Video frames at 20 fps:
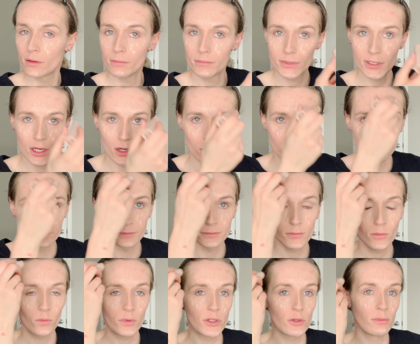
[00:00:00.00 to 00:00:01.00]
So
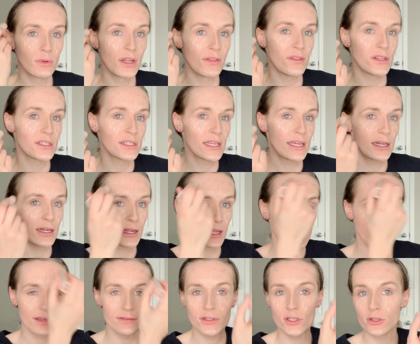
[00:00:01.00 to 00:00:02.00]
when you blend this in,
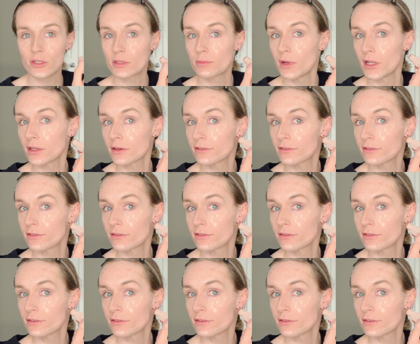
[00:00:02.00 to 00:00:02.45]
it gives you a smaller